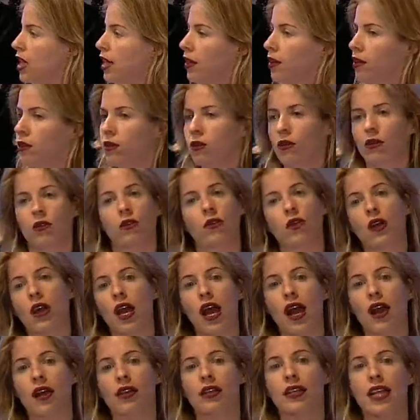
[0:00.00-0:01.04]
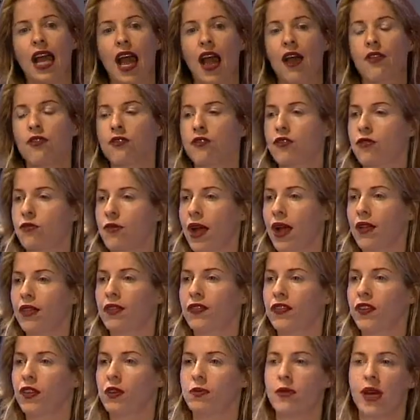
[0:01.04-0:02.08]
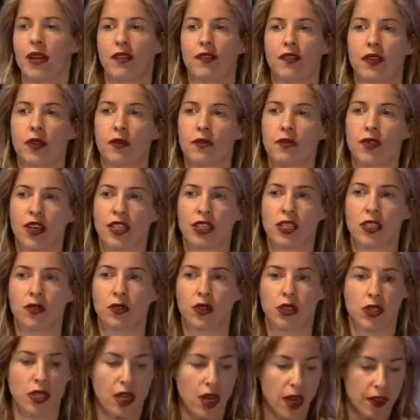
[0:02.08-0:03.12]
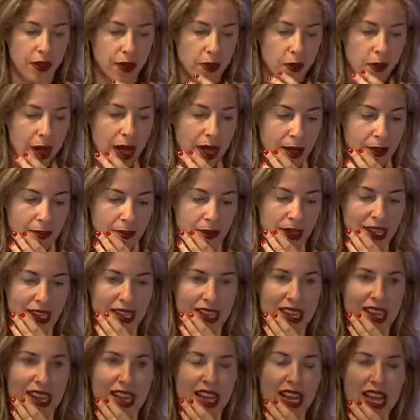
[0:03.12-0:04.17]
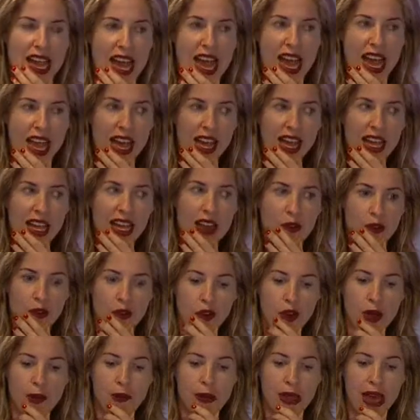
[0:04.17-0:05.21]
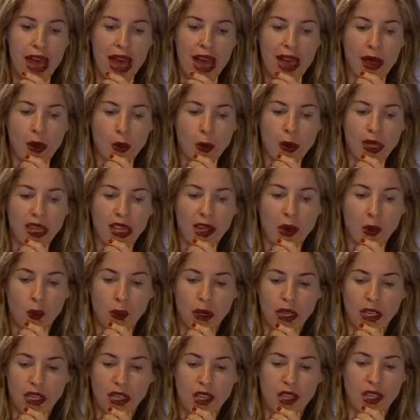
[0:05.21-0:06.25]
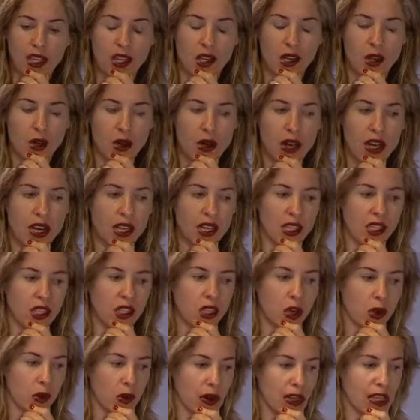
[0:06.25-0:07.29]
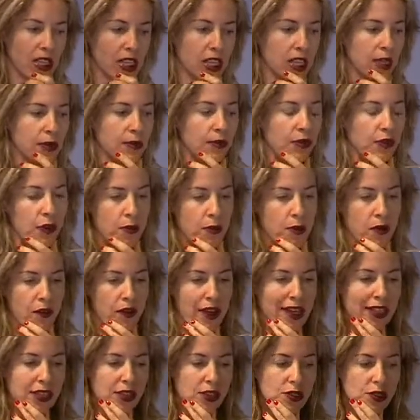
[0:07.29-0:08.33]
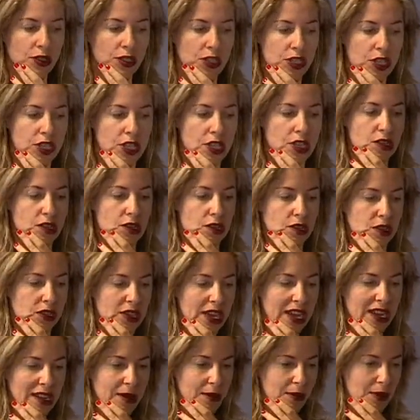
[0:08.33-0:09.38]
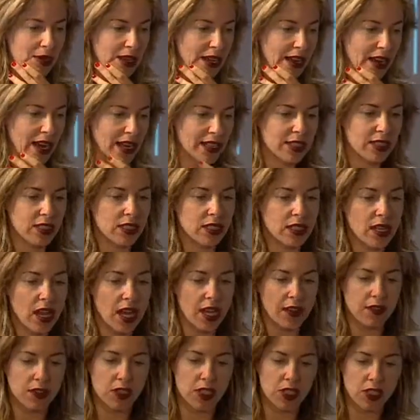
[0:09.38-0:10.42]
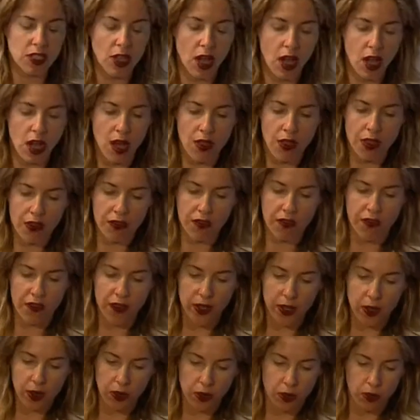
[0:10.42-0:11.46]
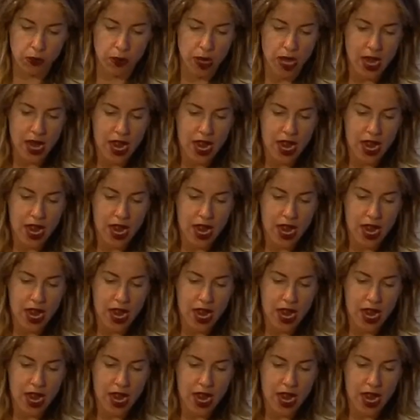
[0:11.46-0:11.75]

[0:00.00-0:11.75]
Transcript: that had gathered around the film at film festivals and on the web. And from that, we, that we created this curriculum for professors to use. And, it, and I just kind of saw the film